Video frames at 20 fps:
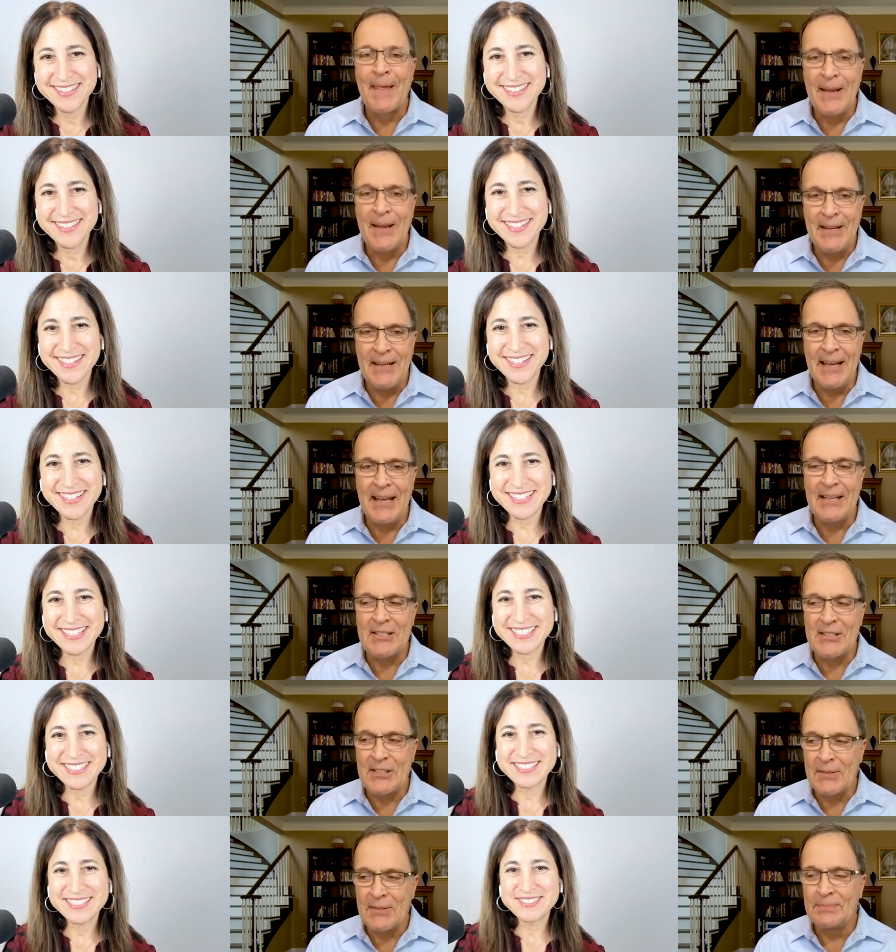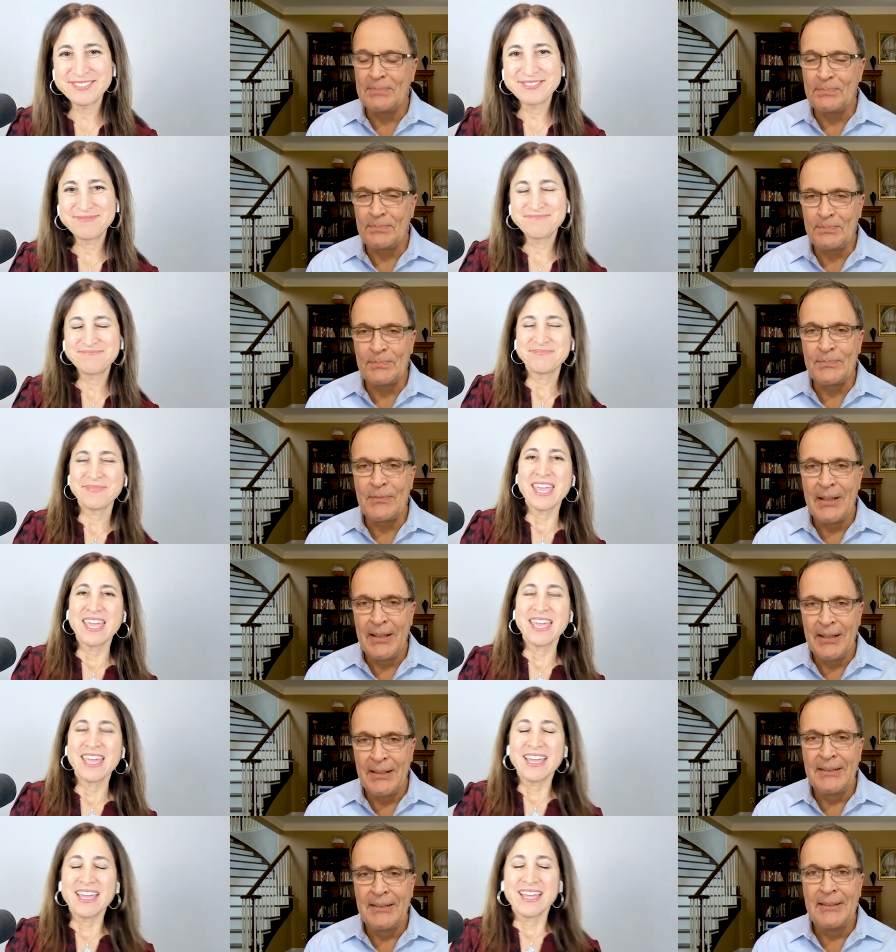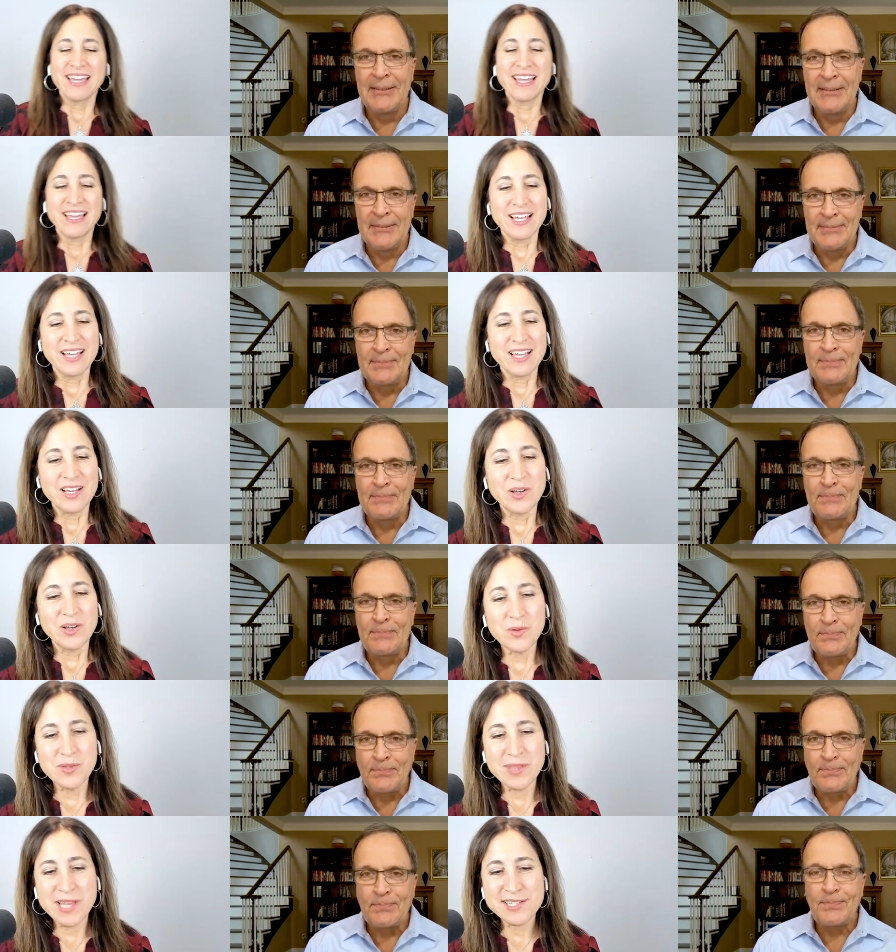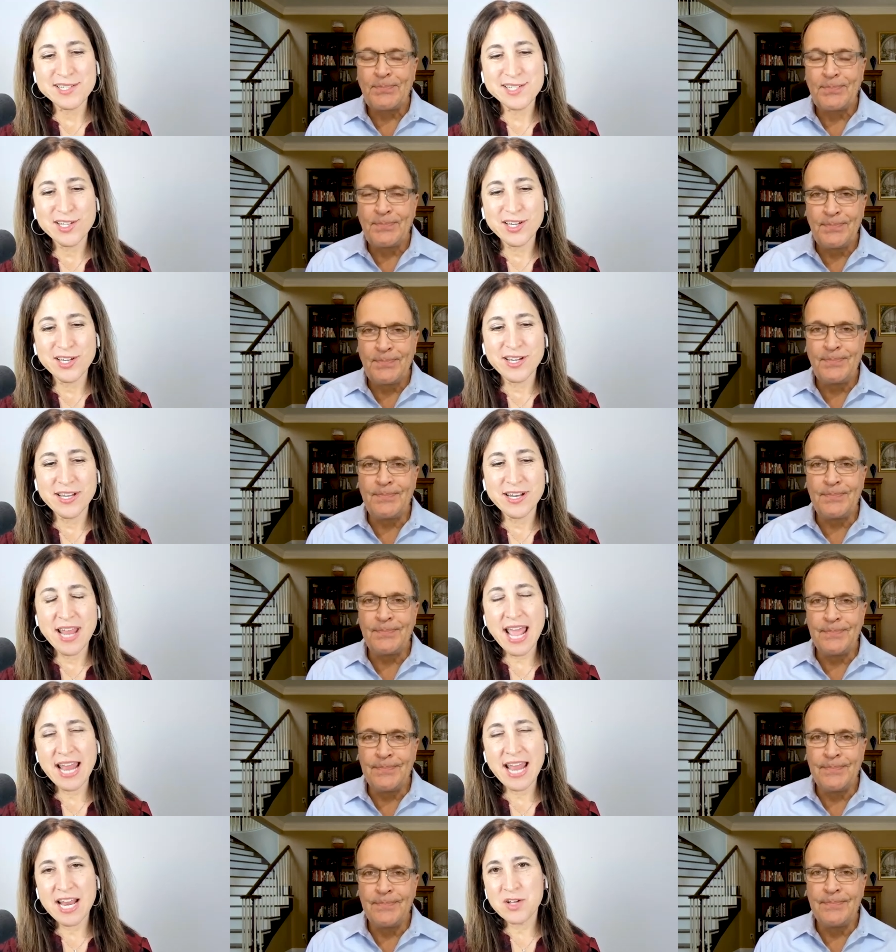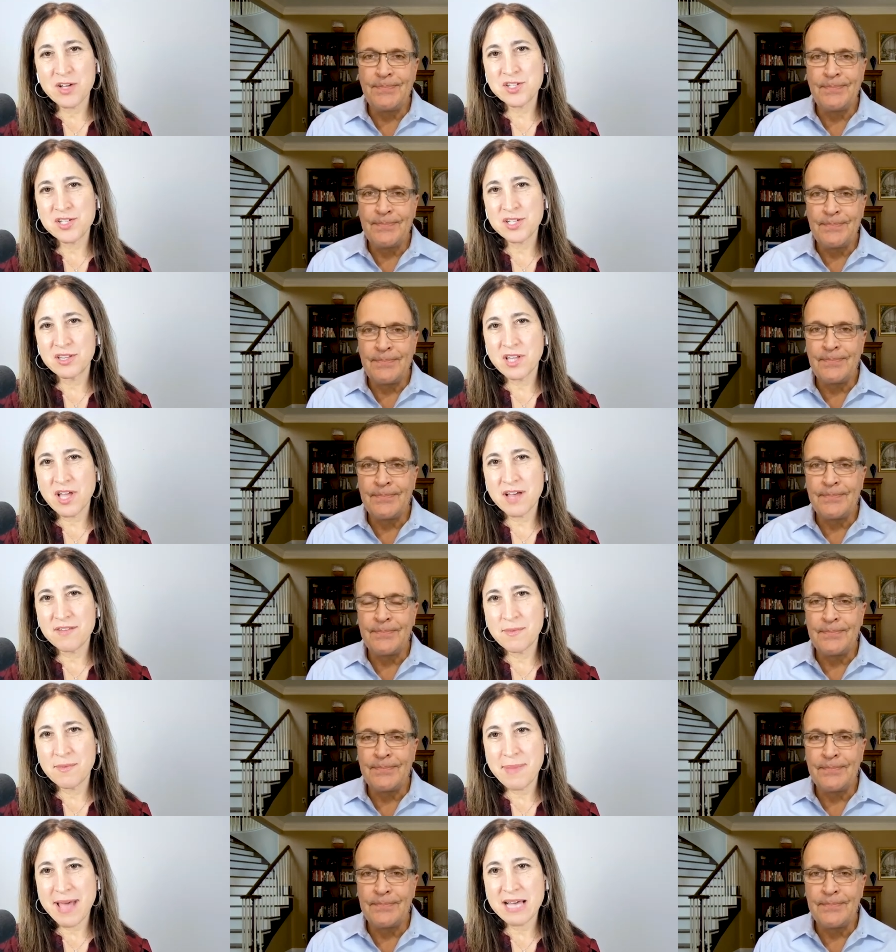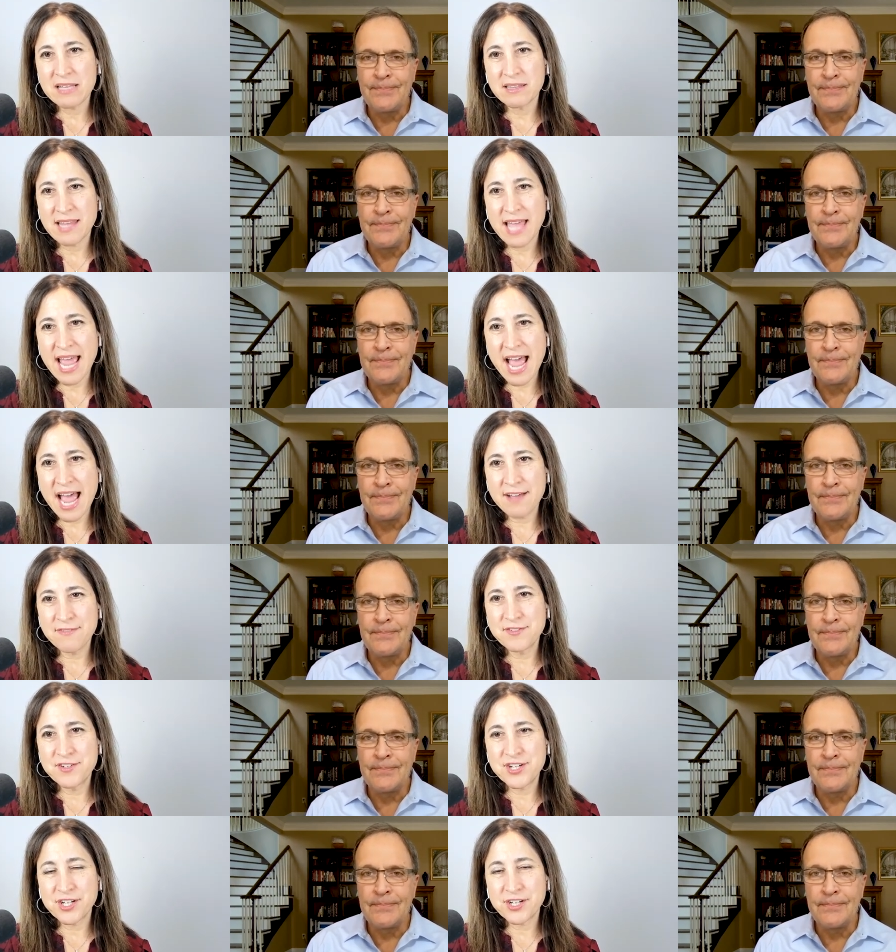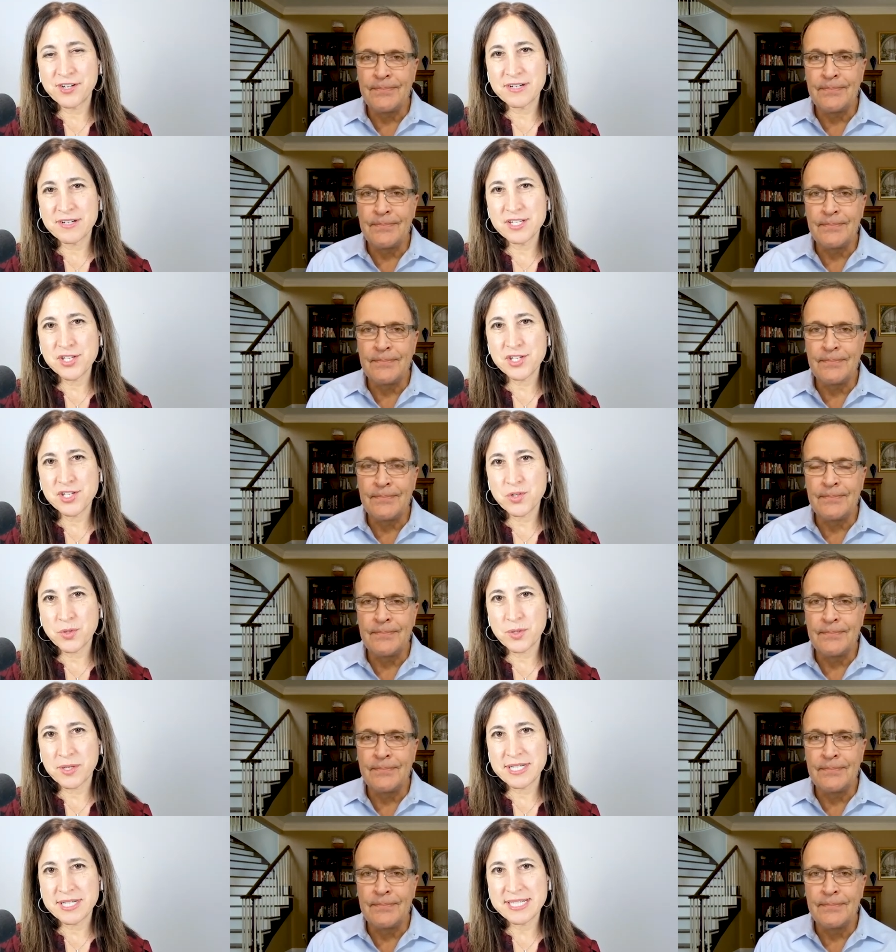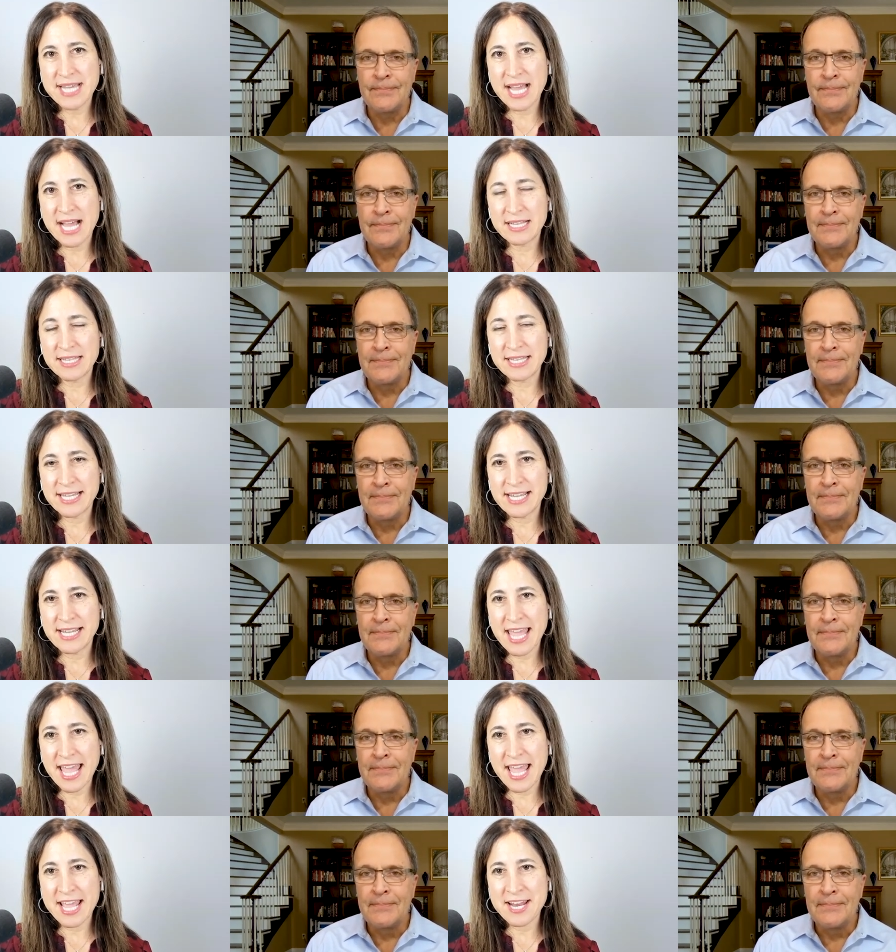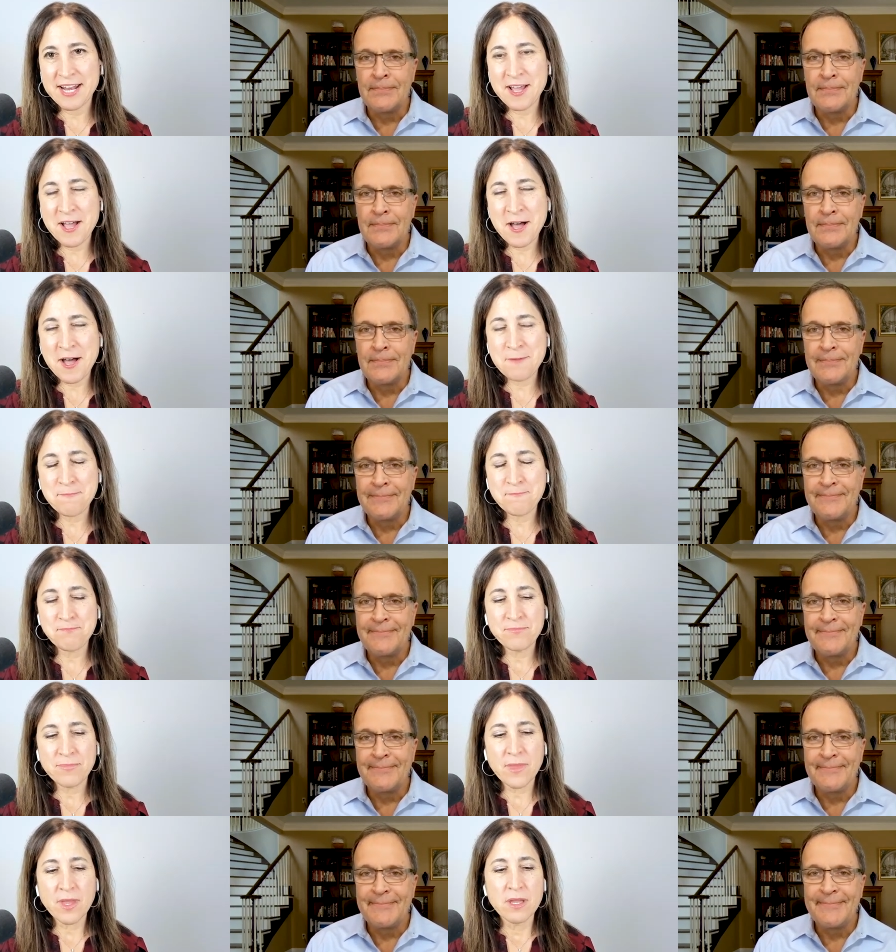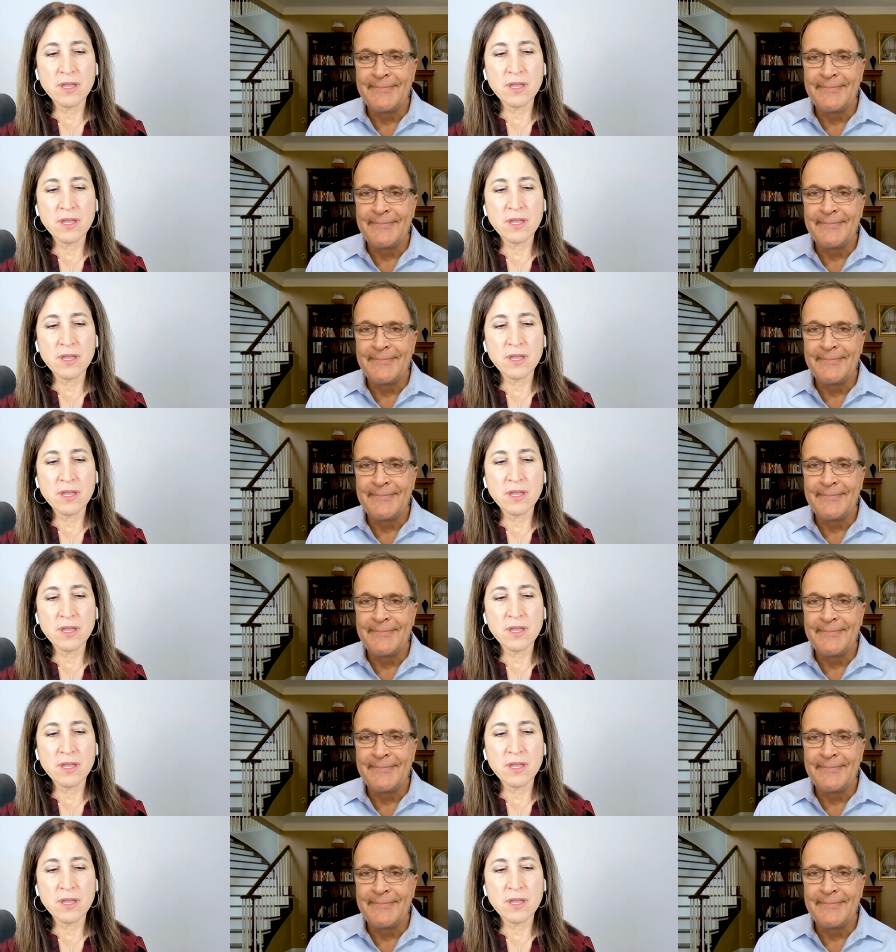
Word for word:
Speaker 1: Yes. Uh,
Speaker 2: oh, that's good. And I also love about laughter and storytelling. And um,